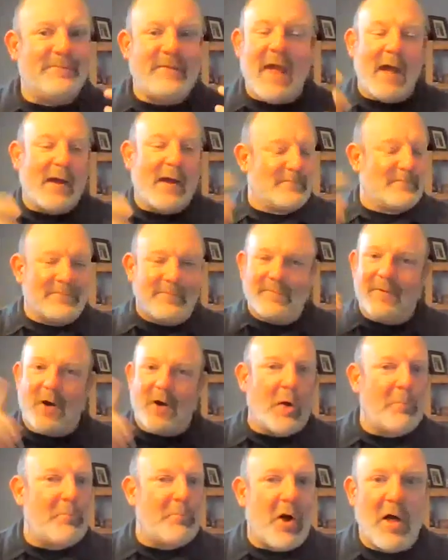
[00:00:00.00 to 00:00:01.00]
yeah,
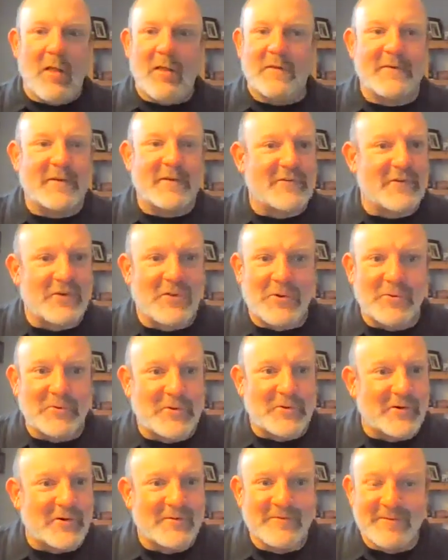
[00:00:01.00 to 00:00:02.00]
all politics are
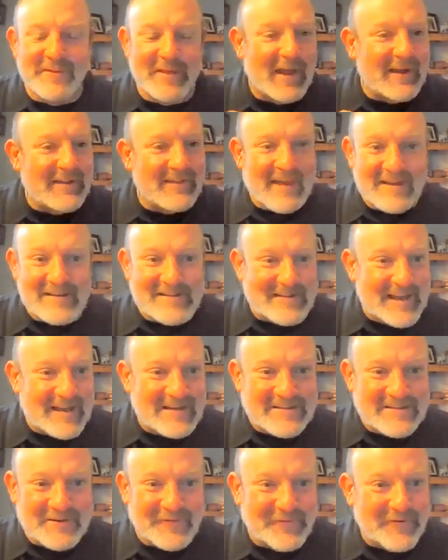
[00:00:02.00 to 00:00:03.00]
local. Like
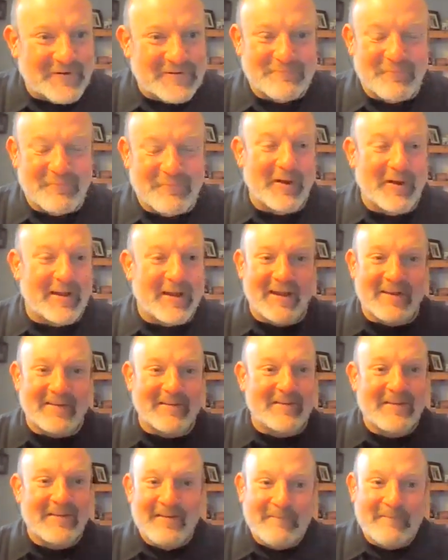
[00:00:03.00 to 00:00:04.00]
that's your first point.
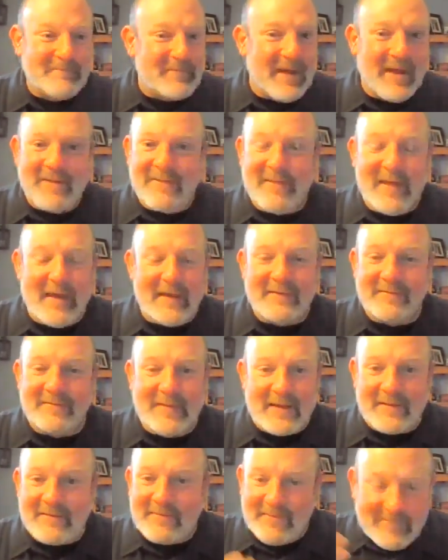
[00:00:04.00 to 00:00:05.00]
And
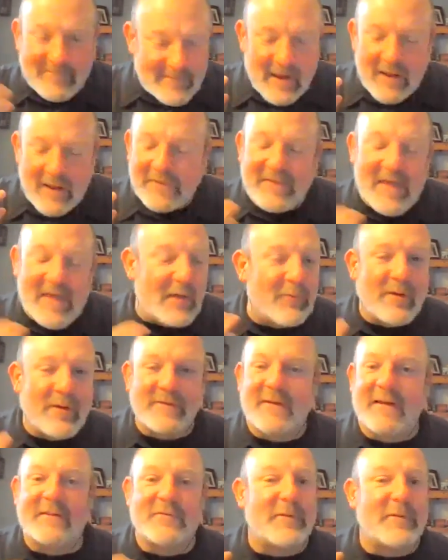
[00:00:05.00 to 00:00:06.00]
that
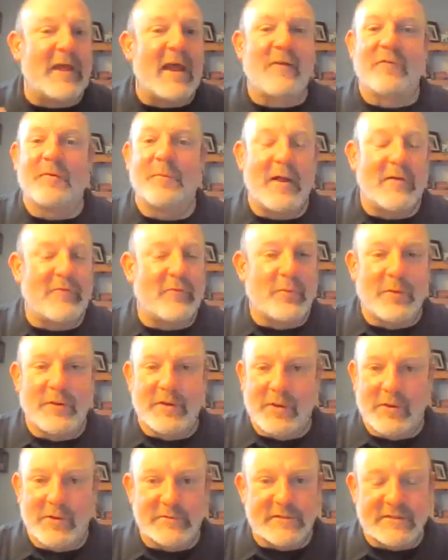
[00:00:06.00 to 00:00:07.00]
resonates with everybody.
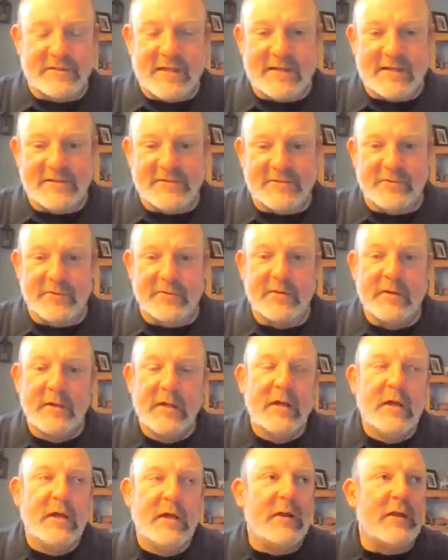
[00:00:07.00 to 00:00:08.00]
Everyone knows that that's true.
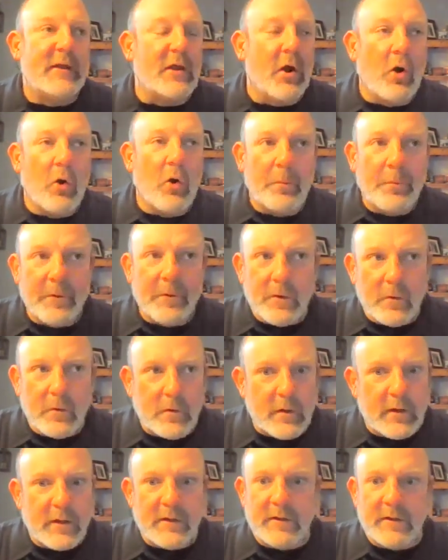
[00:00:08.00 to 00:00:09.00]
The
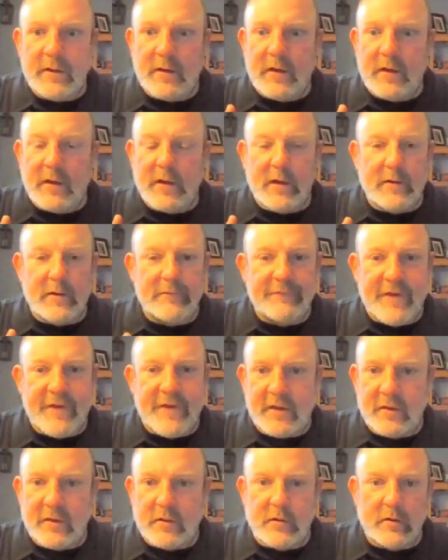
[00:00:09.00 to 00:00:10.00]
opioid,
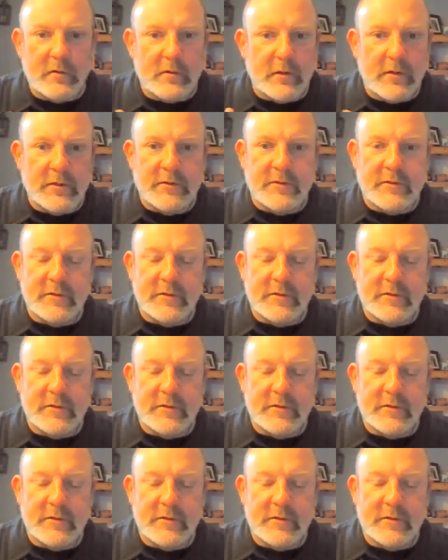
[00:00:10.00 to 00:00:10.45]
fentanyl,